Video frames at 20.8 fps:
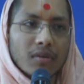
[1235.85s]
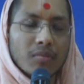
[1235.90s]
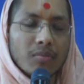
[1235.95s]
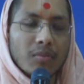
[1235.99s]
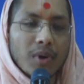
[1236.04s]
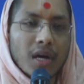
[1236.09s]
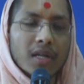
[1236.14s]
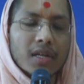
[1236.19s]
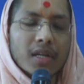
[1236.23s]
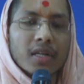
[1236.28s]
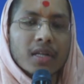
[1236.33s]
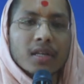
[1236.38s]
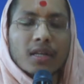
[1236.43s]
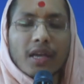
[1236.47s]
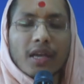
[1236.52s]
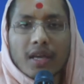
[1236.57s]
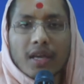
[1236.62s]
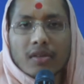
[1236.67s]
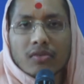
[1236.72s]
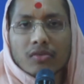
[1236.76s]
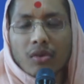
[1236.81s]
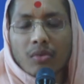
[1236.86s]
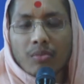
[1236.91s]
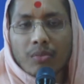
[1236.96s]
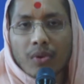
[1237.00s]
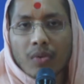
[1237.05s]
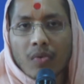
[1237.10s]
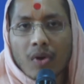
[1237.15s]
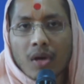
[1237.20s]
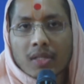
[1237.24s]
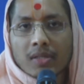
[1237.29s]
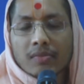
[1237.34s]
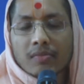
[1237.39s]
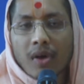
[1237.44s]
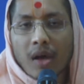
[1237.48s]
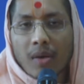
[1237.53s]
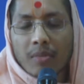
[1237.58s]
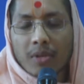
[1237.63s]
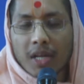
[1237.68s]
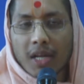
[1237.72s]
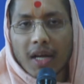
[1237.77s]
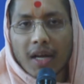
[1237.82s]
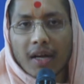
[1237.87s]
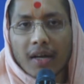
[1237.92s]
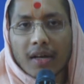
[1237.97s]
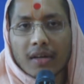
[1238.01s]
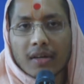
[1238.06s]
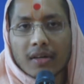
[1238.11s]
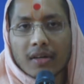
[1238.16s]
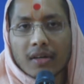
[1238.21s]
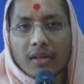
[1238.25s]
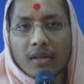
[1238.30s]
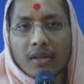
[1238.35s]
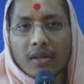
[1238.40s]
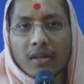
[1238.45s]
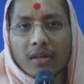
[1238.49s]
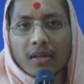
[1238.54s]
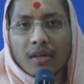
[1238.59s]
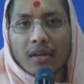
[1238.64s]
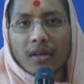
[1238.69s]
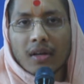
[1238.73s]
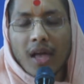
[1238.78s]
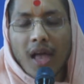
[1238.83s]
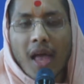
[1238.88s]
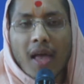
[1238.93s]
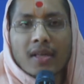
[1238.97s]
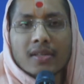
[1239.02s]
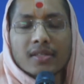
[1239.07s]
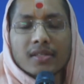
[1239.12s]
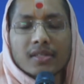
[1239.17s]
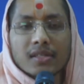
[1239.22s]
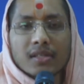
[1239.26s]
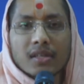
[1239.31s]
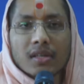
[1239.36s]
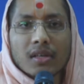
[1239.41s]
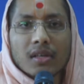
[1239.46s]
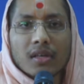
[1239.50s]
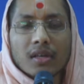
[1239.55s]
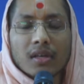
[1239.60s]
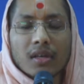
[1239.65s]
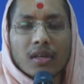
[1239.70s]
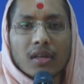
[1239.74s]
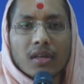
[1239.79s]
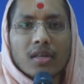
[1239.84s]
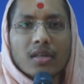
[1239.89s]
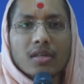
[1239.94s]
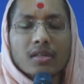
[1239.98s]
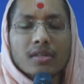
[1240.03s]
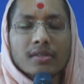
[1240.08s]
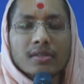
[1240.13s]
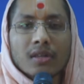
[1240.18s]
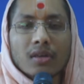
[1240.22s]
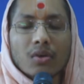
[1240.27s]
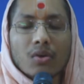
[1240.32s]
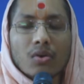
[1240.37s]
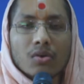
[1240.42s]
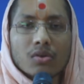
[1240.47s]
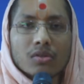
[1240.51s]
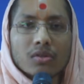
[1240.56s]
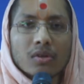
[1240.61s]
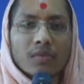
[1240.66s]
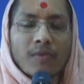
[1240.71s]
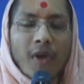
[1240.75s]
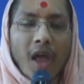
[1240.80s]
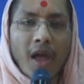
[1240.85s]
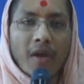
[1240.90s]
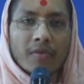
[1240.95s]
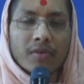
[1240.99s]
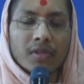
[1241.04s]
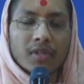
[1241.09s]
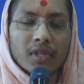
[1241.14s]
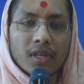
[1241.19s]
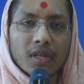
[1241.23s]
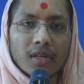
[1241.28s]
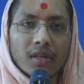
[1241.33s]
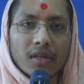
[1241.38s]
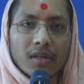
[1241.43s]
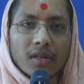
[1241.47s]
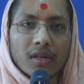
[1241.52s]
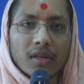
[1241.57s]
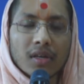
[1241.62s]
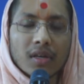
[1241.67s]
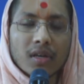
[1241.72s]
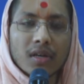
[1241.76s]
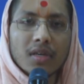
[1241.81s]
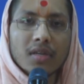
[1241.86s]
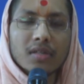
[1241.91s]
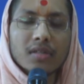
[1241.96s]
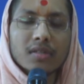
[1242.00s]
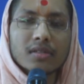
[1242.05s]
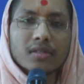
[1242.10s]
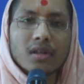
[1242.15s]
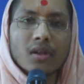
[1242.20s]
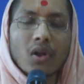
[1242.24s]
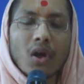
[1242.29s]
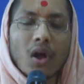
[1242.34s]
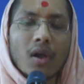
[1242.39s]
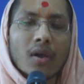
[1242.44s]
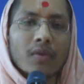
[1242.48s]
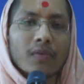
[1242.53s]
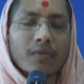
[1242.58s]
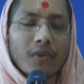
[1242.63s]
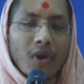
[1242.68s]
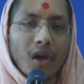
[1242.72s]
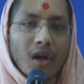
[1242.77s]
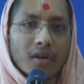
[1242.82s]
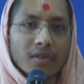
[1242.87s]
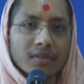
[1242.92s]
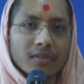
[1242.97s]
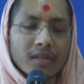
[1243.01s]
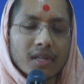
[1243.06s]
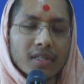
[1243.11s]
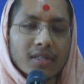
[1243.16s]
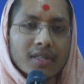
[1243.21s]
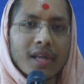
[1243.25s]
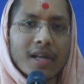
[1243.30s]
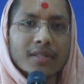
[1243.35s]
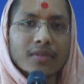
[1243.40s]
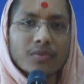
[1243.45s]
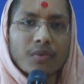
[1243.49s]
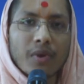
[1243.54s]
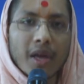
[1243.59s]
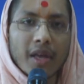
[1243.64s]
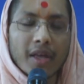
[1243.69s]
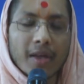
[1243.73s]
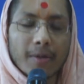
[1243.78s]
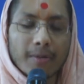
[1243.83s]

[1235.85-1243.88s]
But in the case of Bhagwan Swaminarayan, as he is the cause of everything, he is the Lord of Lords, and that's why,